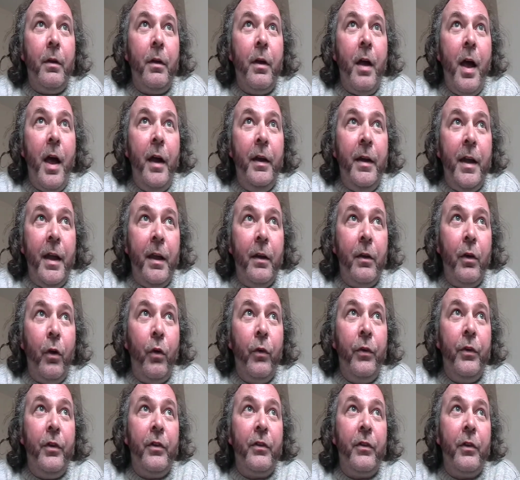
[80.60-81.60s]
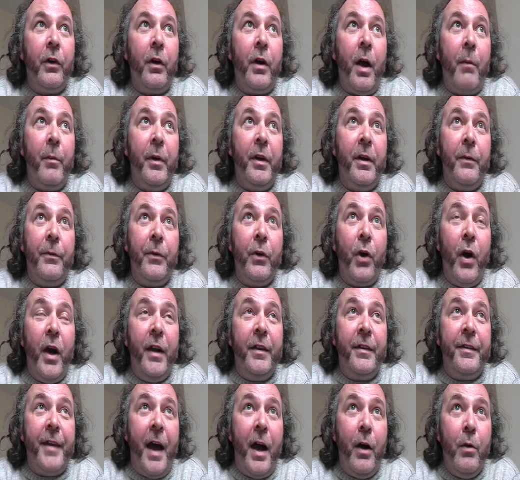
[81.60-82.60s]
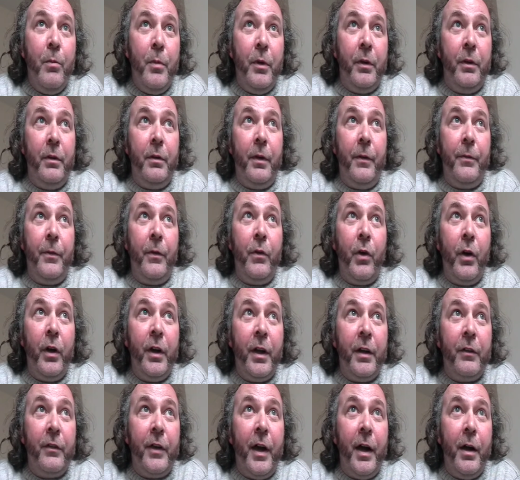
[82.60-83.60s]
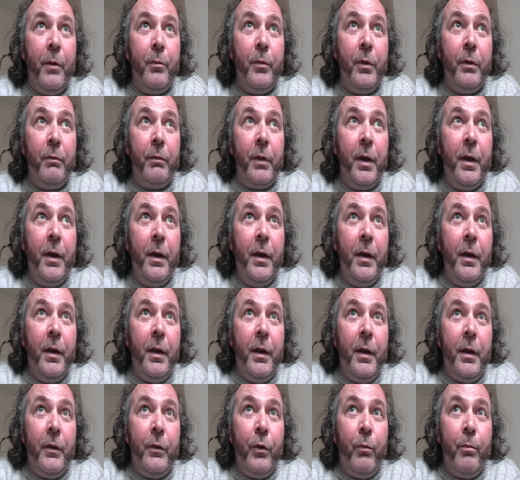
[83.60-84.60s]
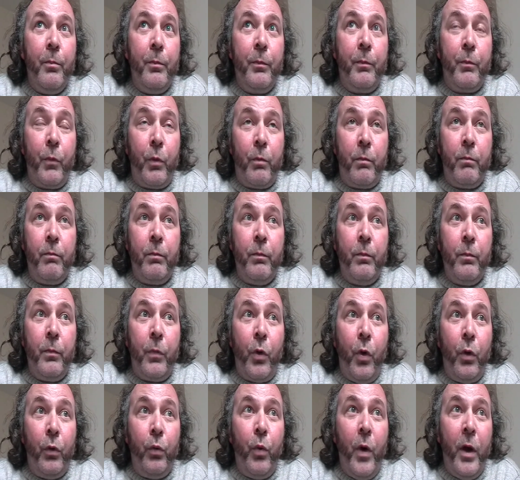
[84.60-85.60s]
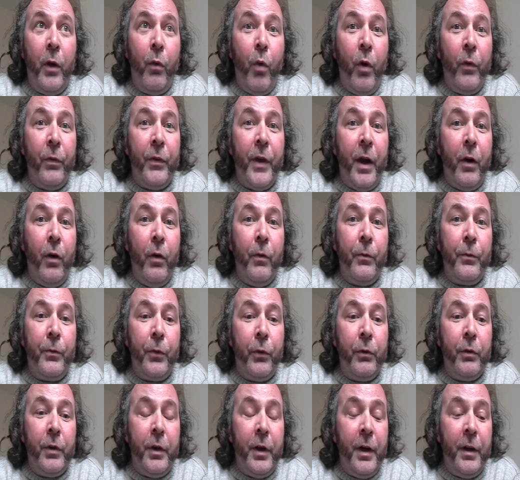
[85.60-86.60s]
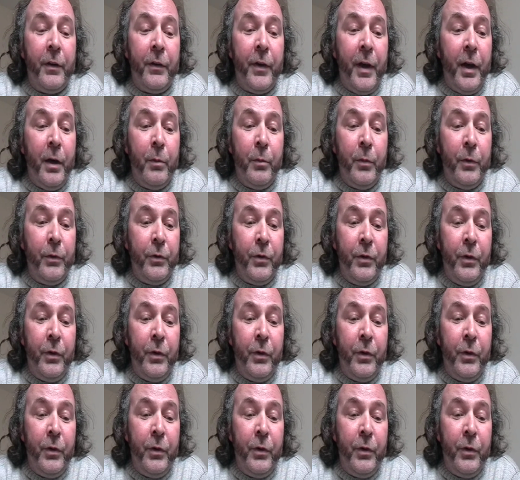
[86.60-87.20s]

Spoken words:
any other sort, if you've got an endowment, they could well want that up front, an endowment.